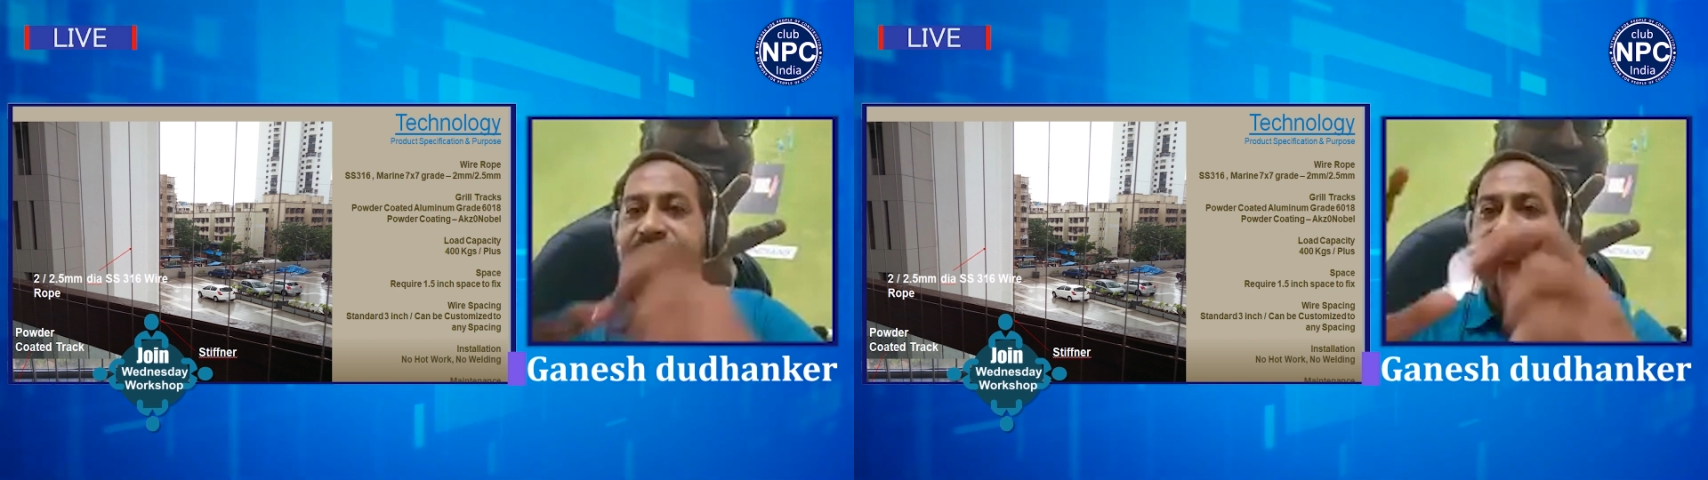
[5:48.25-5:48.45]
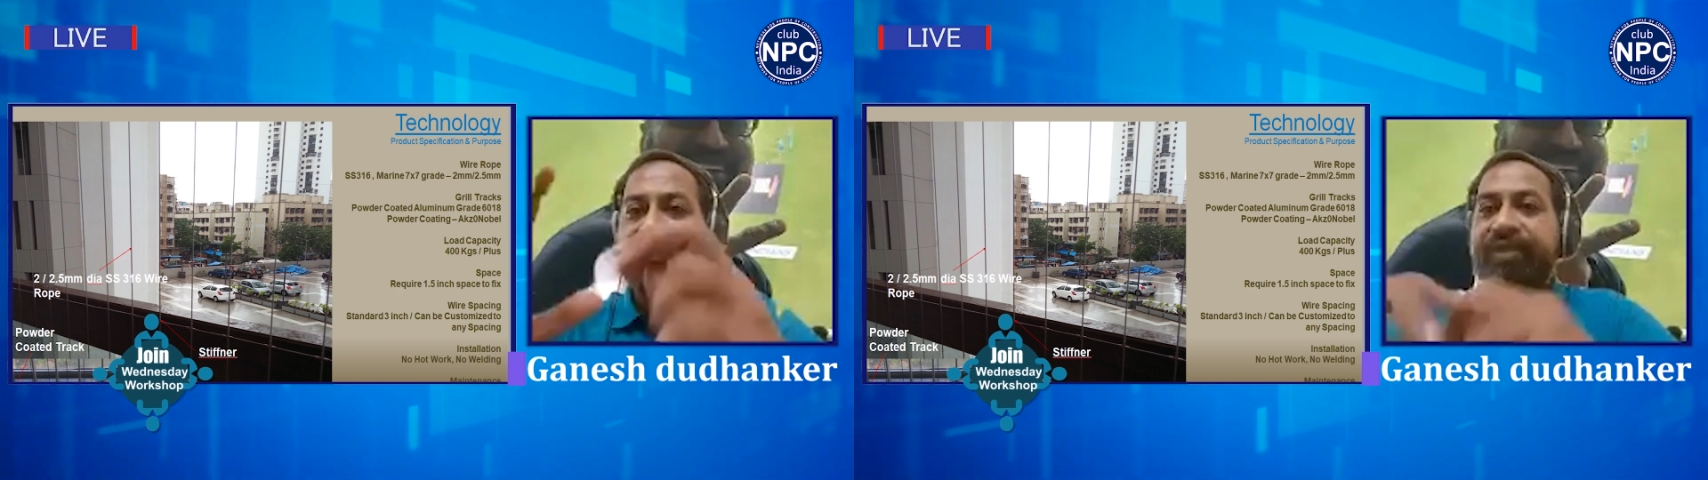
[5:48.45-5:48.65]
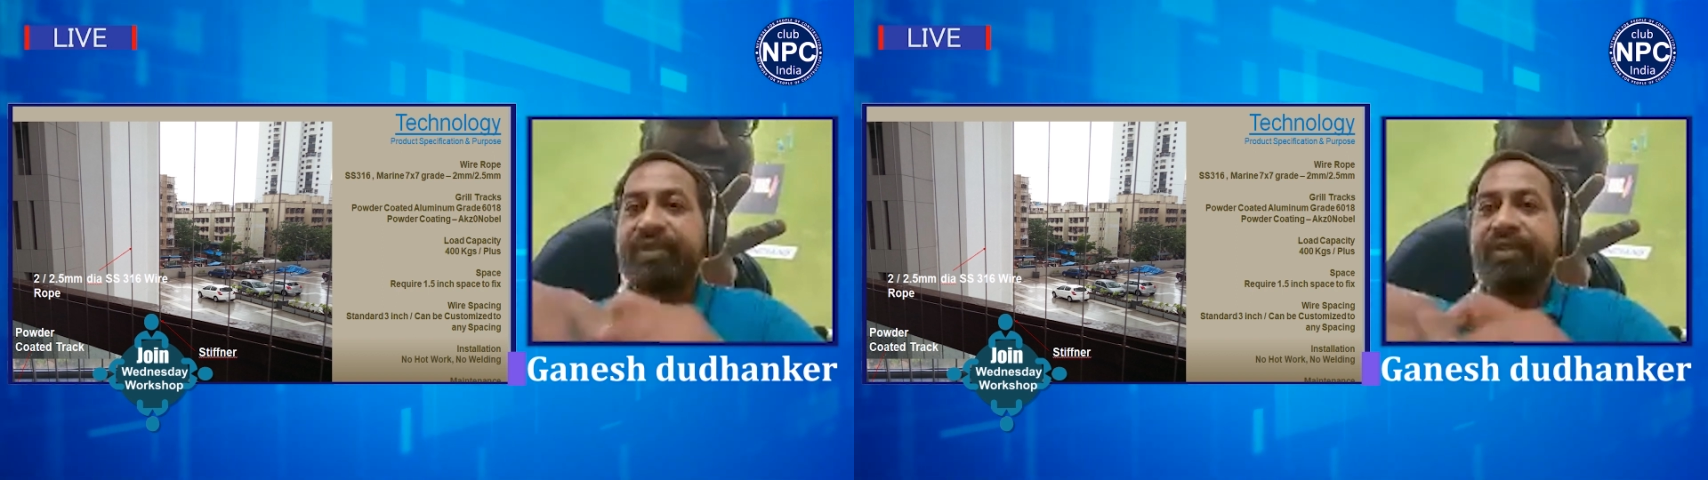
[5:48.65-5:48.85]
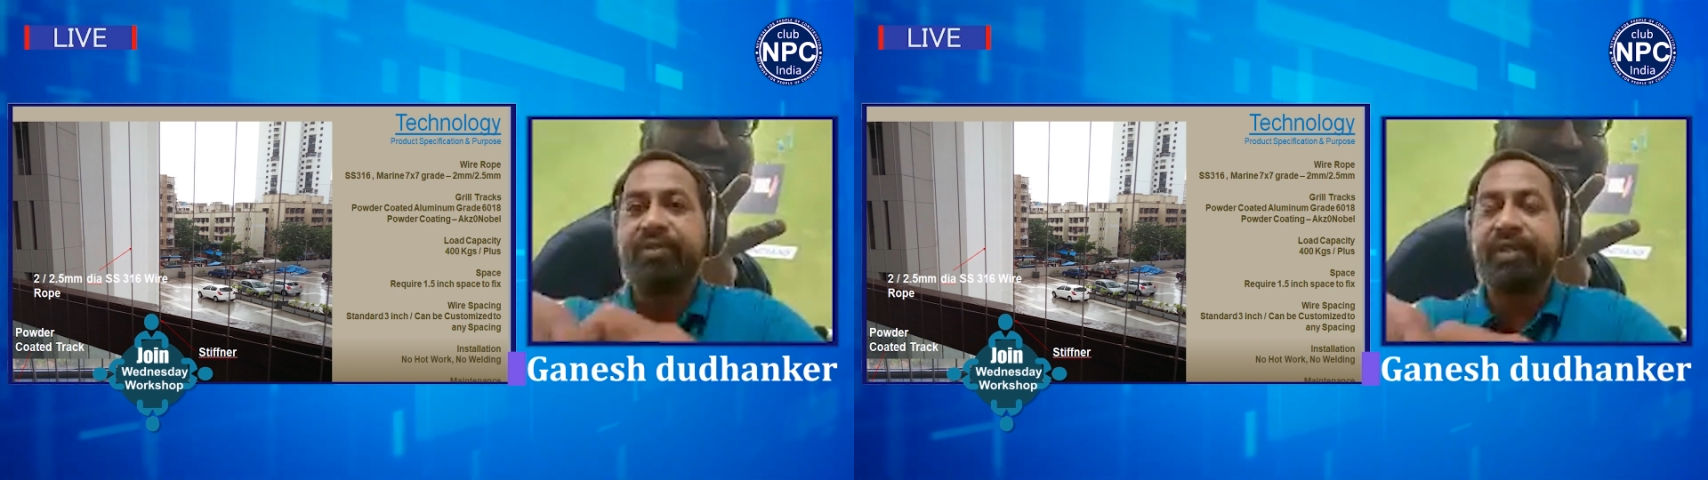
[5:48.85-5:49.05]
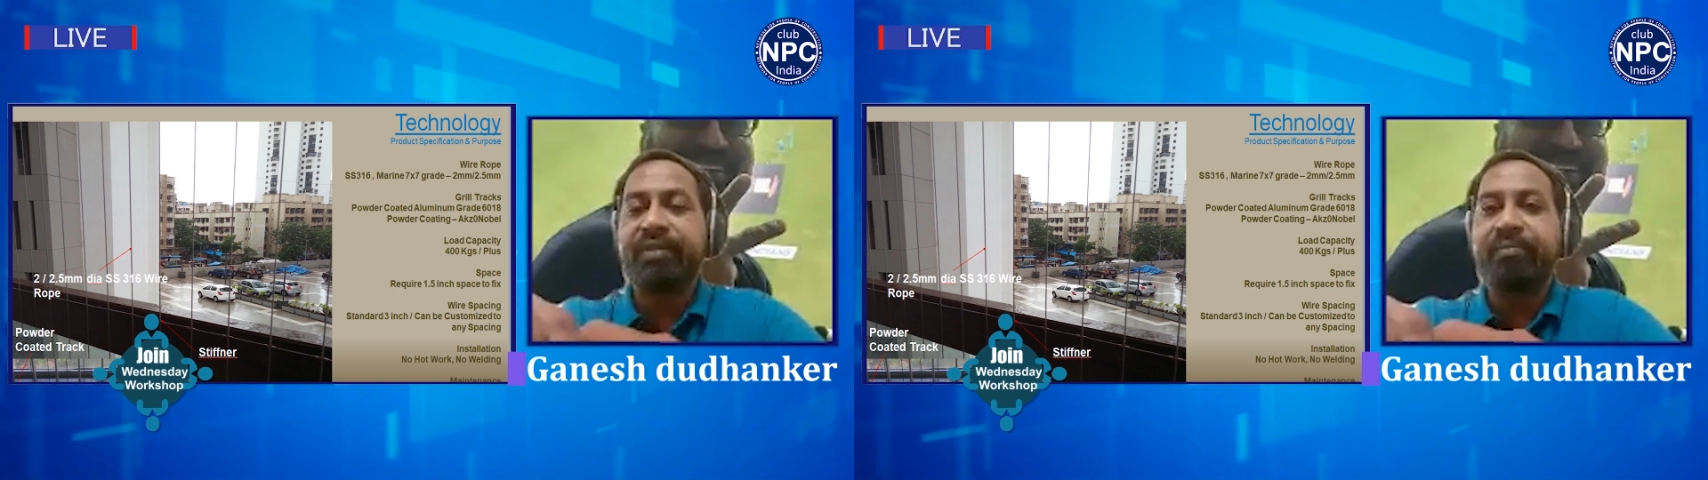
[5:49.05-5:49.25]
fixed into
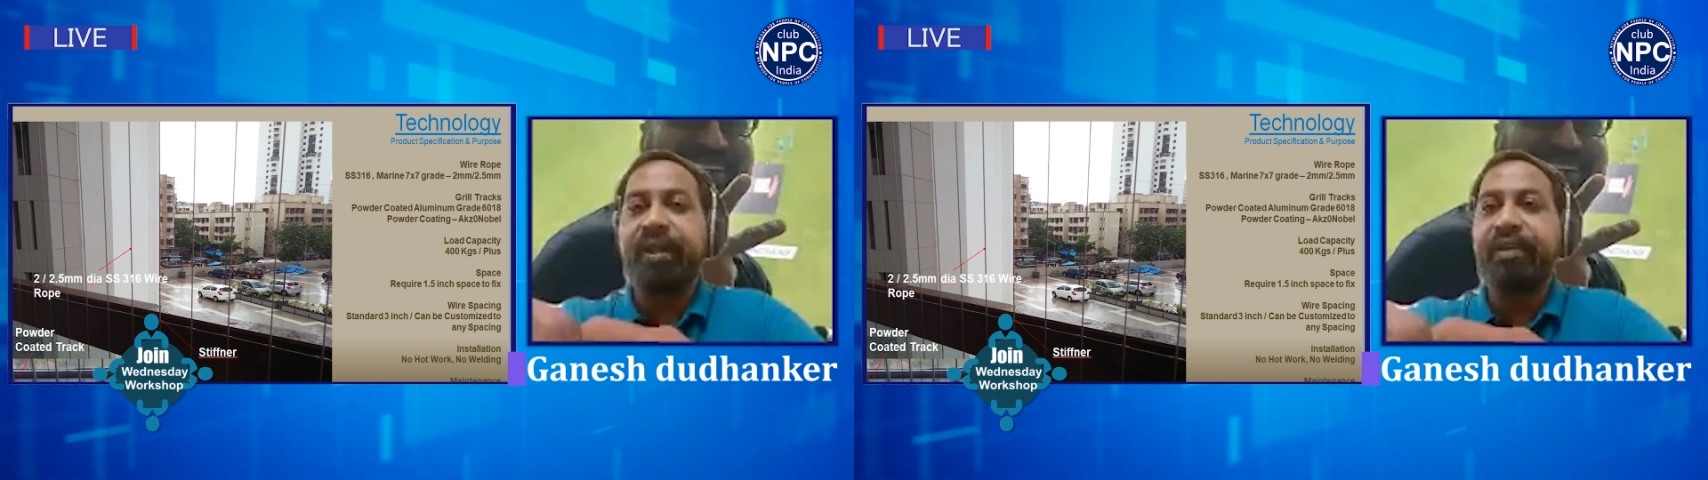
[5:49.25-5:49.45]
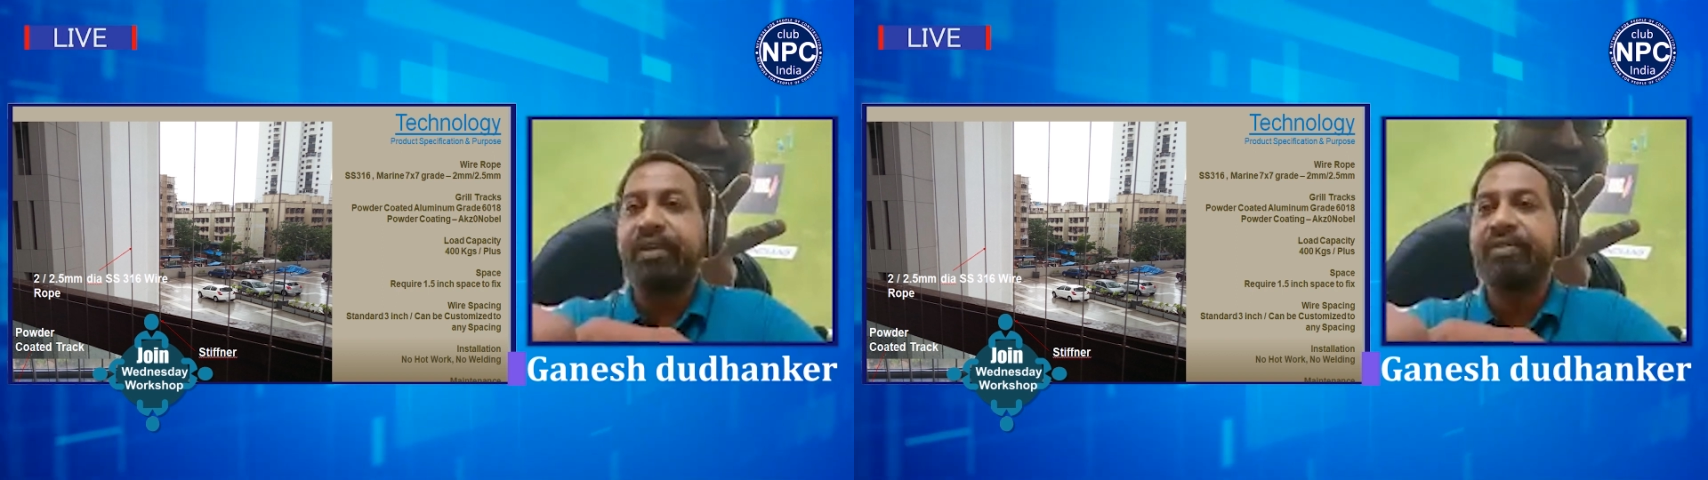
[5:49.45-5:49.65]
the balconies